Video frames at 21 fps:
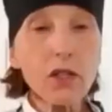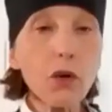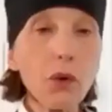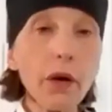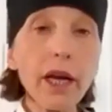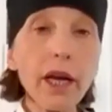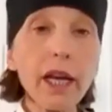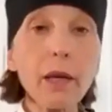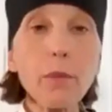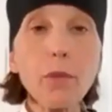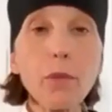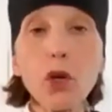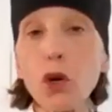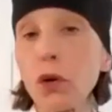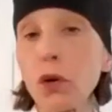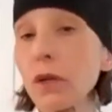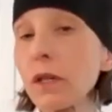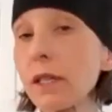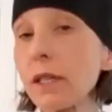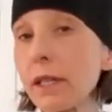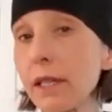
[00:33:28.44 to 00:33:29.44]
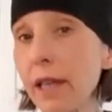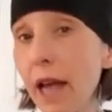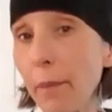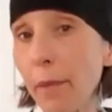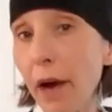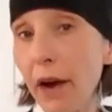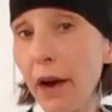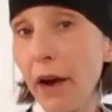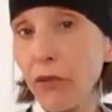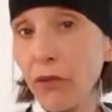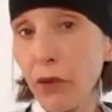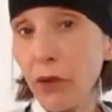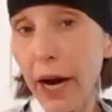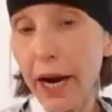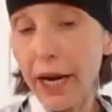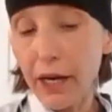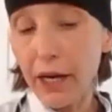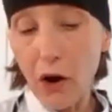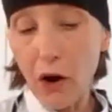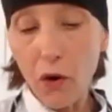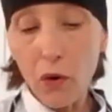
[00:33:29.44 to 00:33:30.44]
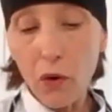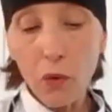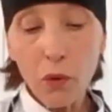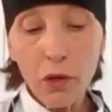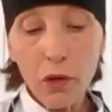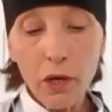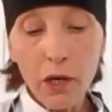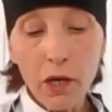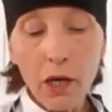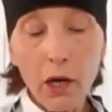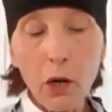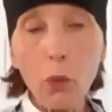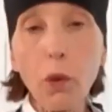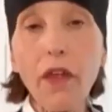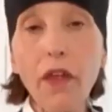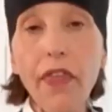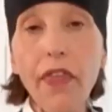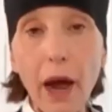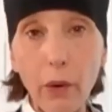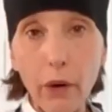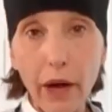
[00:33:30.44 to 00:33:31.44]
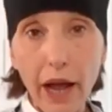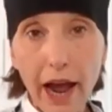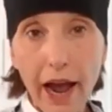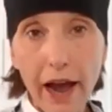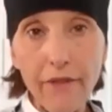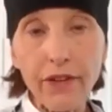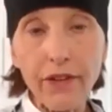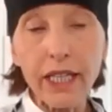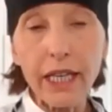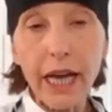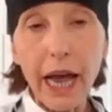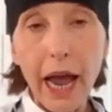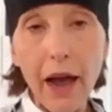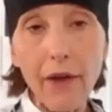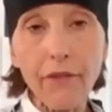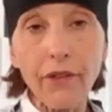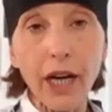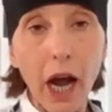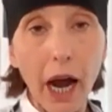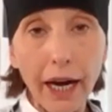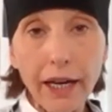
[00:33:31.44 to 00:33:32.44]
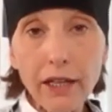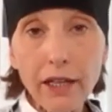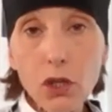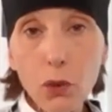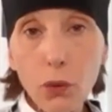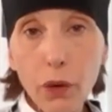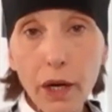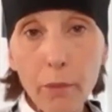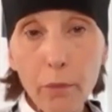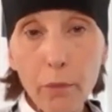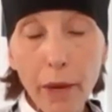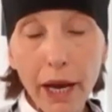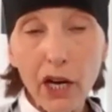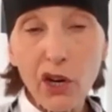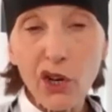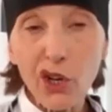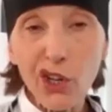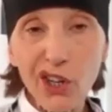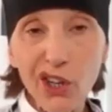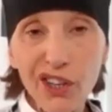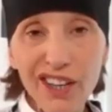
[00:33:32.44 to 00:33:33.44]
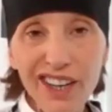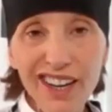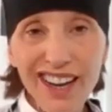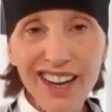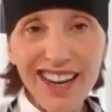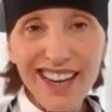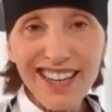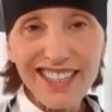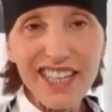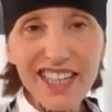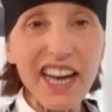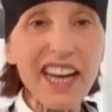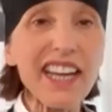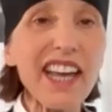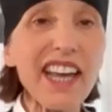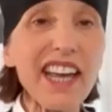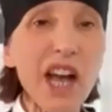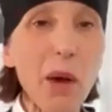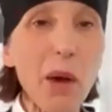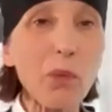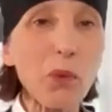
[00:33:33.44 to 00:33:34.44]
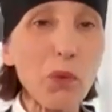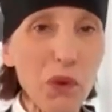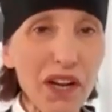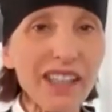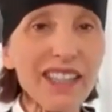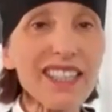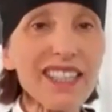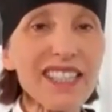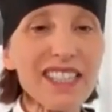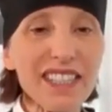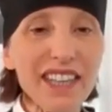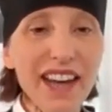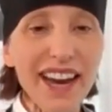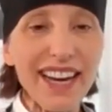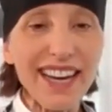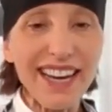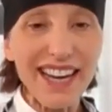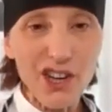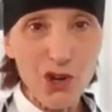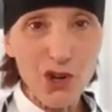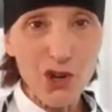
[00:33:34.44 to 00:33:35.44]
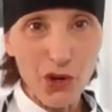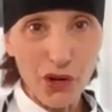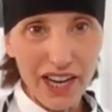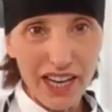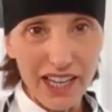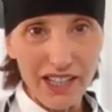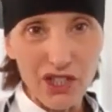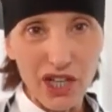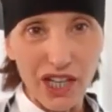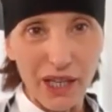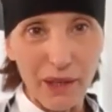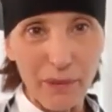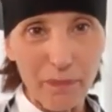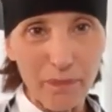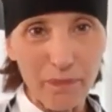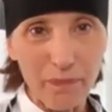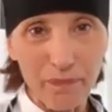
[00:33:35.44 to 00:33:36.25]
cream, your semifreddo, without having to have an ice cream maker taking up real estate in your kitchen.